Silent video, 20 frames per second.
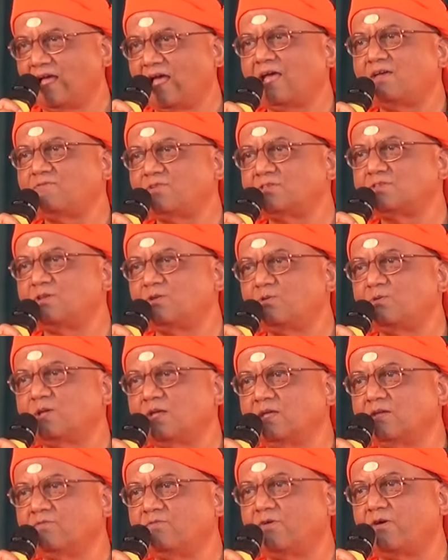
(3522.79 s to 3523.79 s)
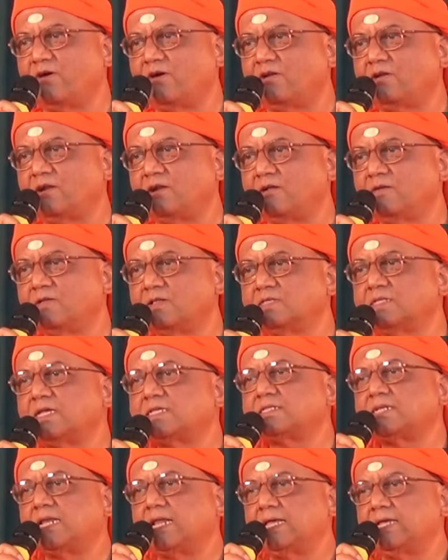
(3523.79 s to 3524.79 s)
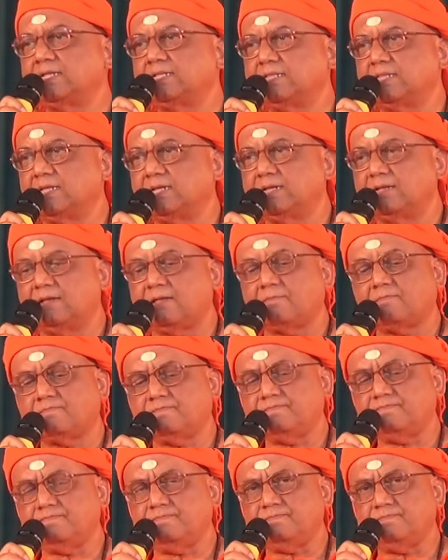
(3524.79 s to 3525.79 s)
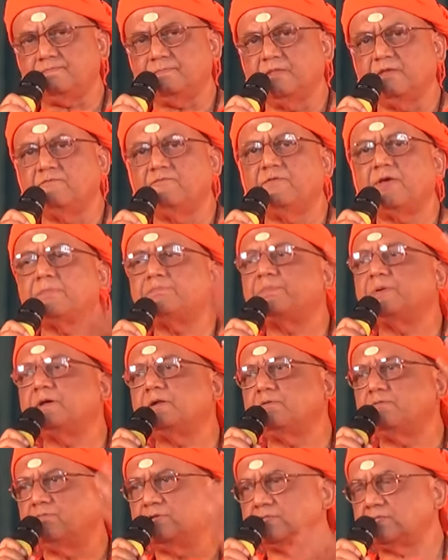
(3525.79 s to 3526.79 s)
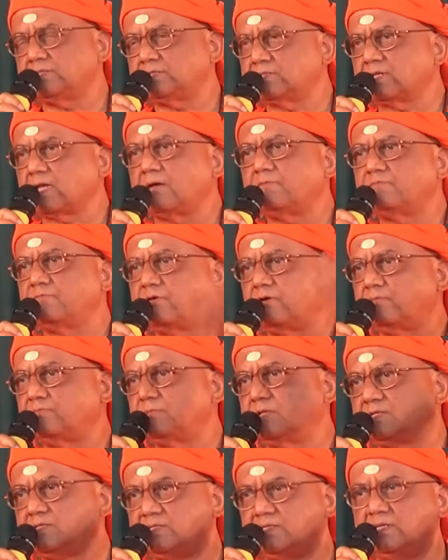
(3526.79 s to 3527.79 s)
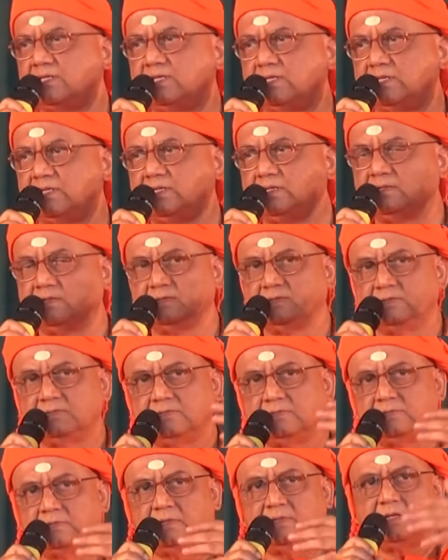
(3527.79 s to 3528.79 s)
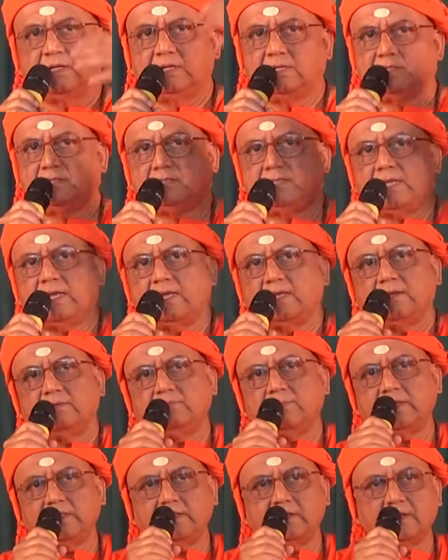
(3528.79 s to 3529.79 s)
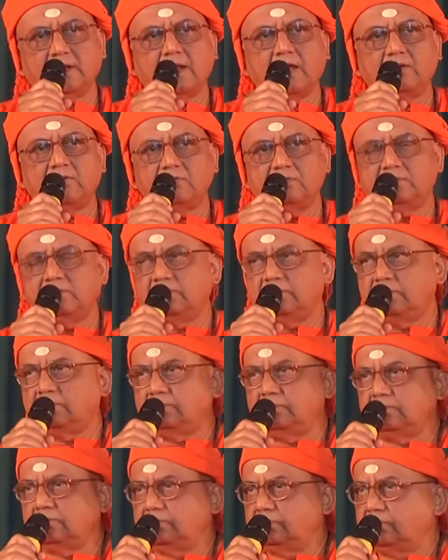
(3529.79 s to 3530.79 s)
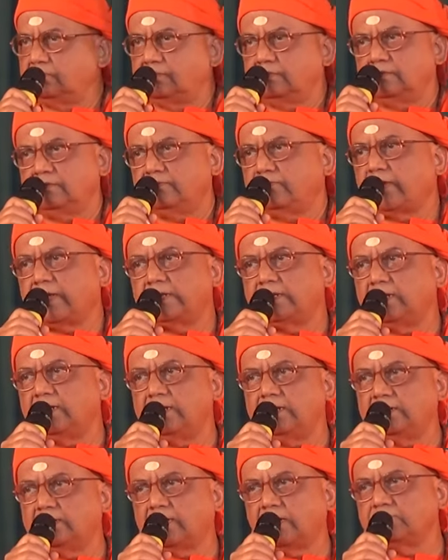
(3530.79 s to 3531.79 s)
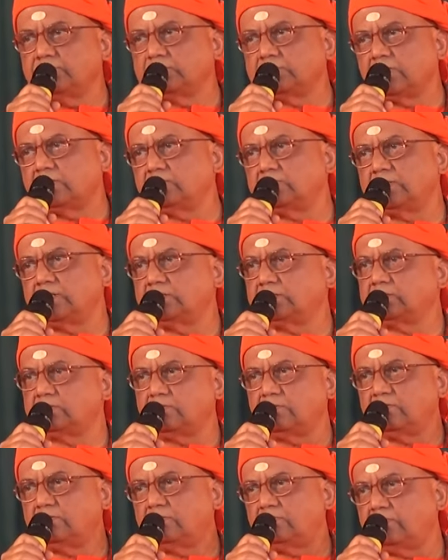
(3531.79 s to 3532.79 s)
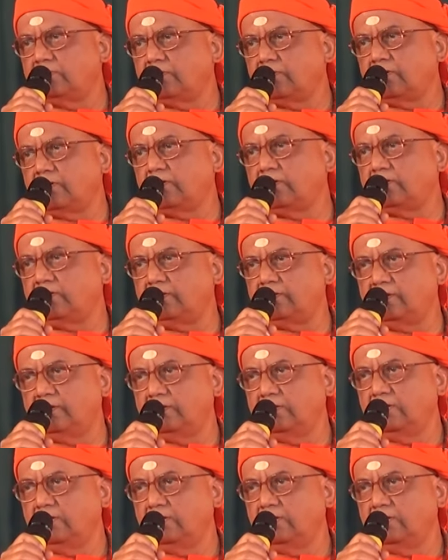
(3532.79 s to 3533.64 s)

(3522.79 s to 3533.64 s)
I was looking for. Just like the vapor which has come from the sea, it is taken by the cloud, finally it comes down as snow or